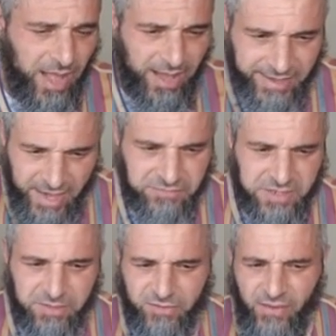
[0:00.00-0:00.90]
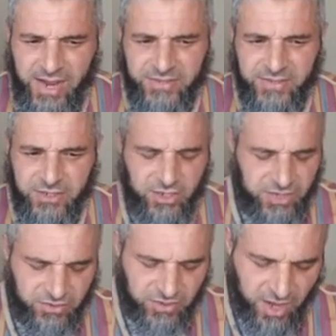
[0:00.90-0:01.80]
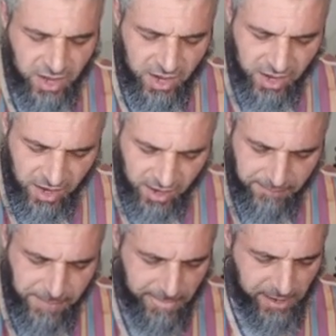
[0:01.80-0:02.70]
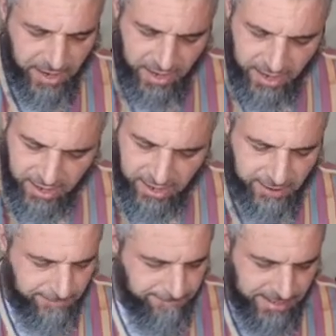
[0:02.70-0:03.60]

I gave some advice such as try